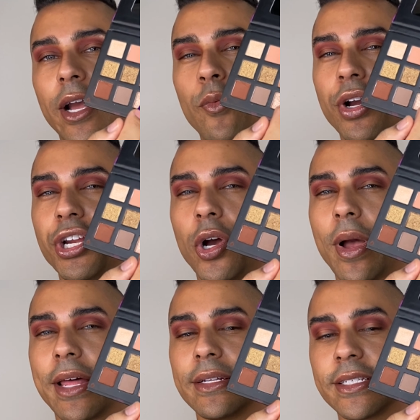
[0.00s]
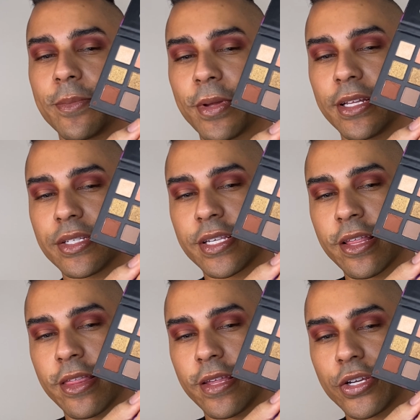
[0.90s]
and we're gonna go ahead and dip
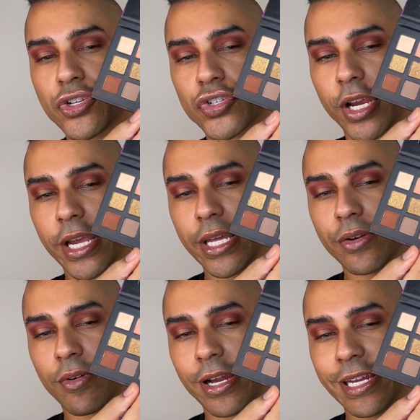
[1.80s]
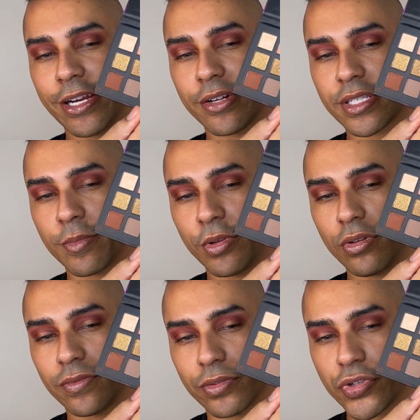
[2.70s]
into this shade right here. It's a
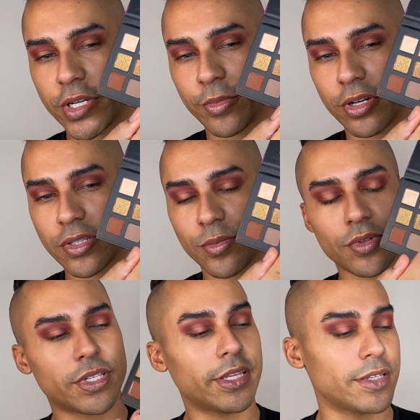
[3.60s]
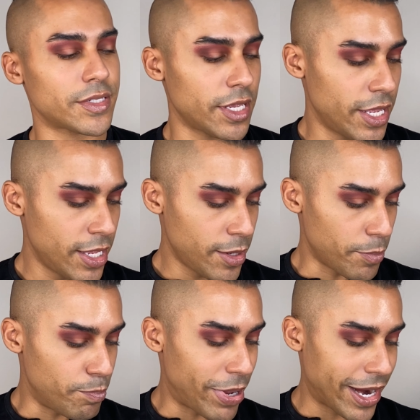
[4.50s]
beautiful shimmer. It's almost like this
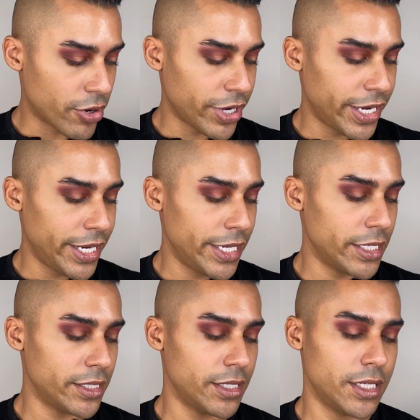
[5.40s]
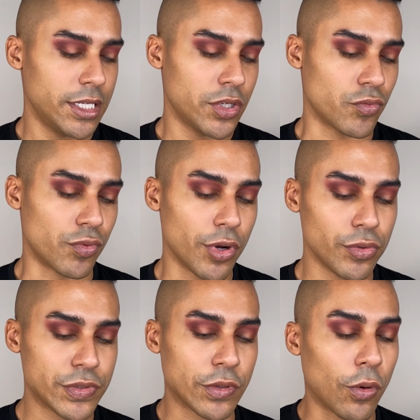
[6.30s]
berry
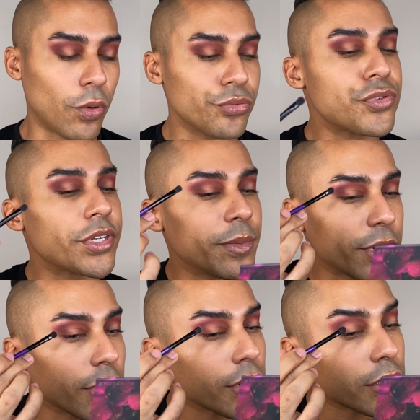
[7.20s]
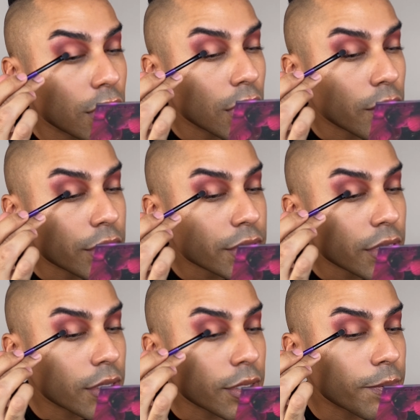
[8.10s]
rose gold shimmer. And we're just
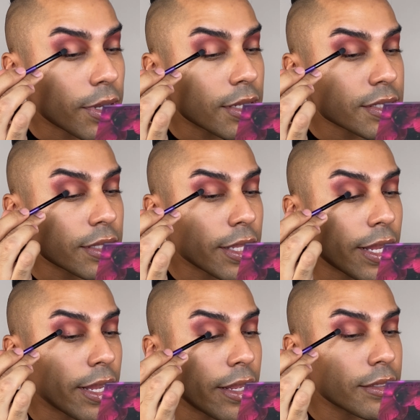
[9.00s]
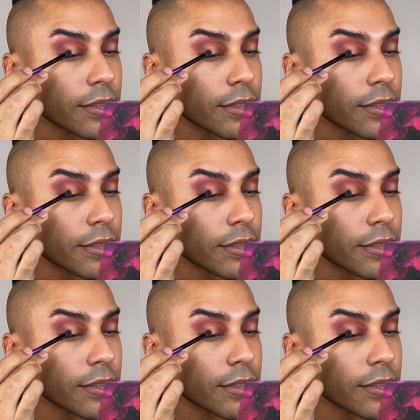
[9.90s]
gonna deposit that